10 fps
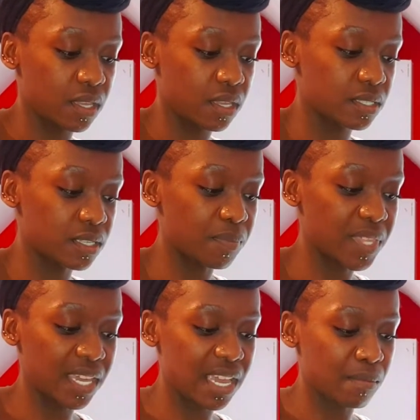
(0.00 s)

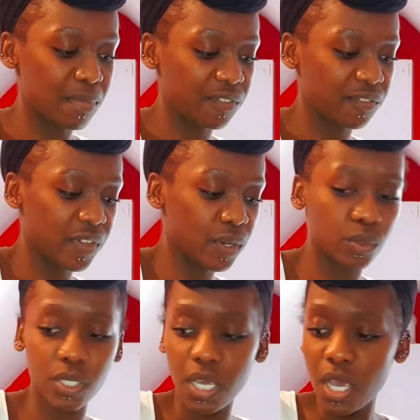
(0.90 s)
something in my
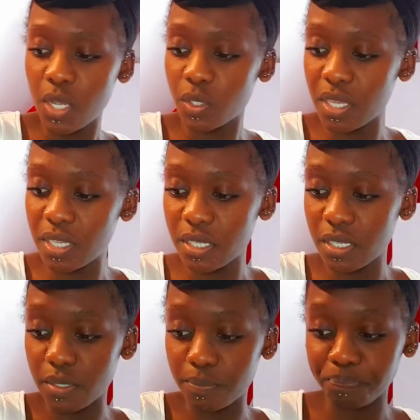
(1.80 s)
field. So this
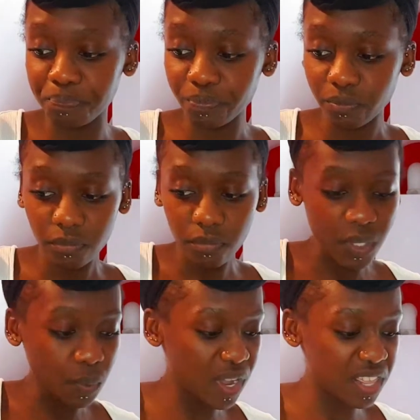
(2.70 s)
is
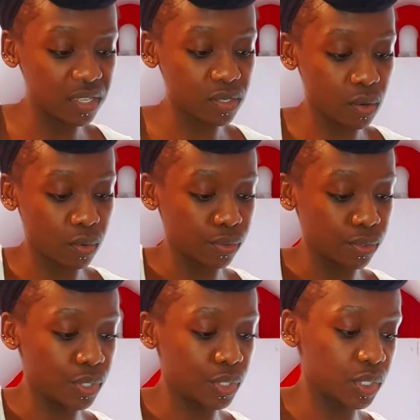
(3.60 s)
where this whole
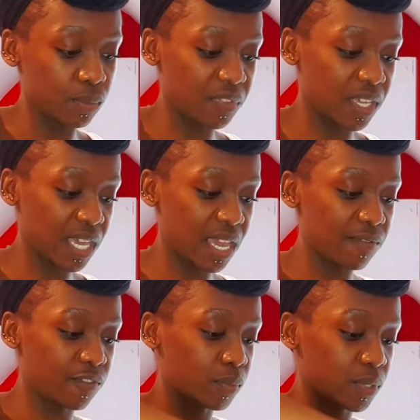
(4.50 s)
YouTube thing came
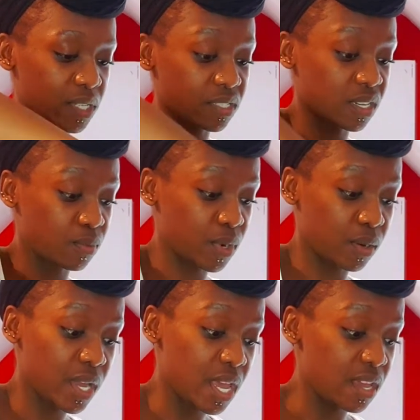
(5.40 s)
from, because I was like,
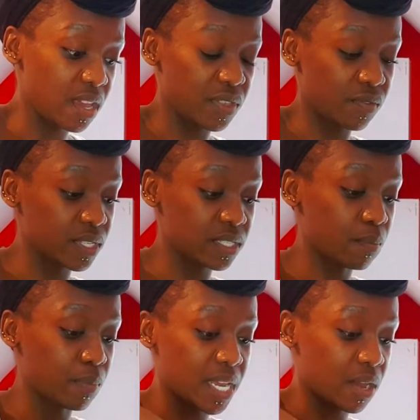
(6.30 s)
well, if there is
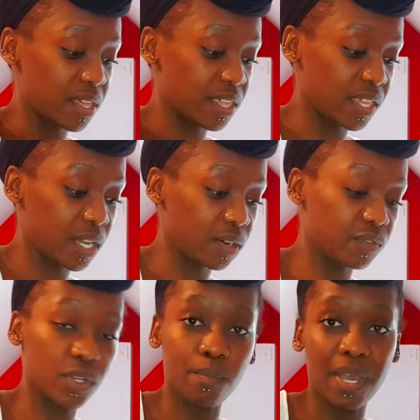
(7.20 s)
somebody out there thinking of
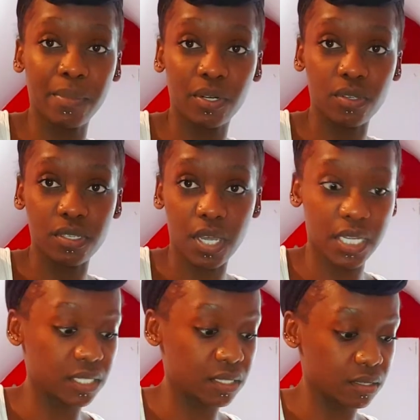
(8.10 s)
doing biomedical
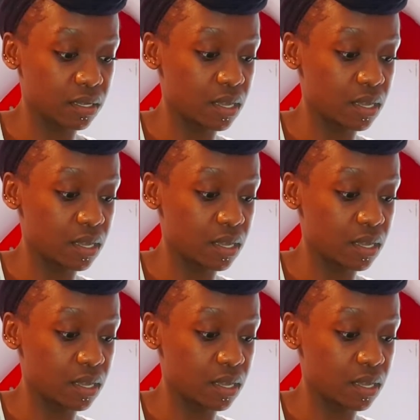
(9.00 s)
science